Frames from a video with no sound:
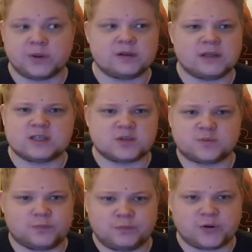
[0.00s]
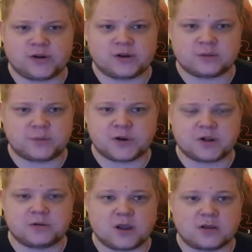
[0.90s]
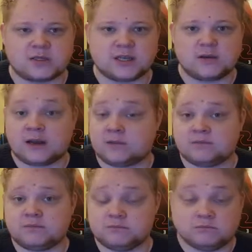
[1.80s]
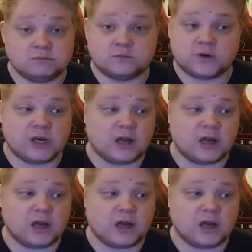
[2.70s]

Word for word: But it's a pretty pretty good gun still, and I really